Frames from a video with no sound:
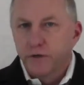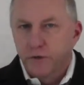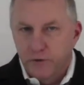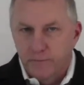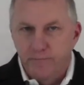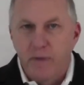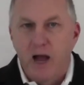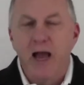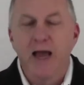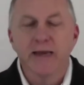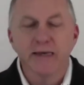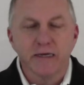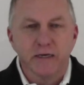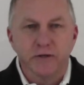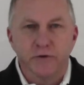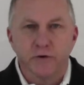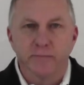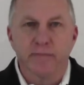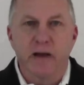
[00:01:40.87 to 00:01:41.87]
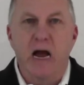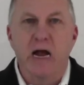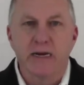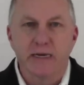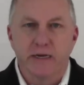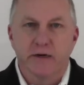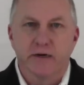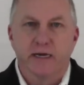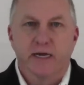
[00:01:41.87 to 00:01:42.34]
your mind and your
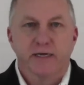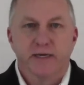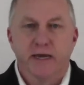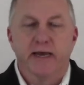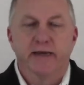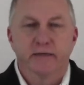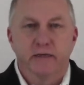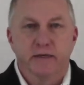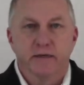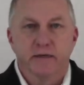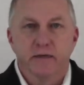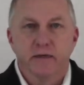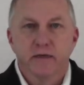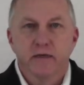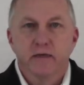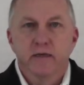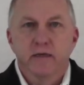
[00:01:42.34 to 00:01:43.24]
body are connected.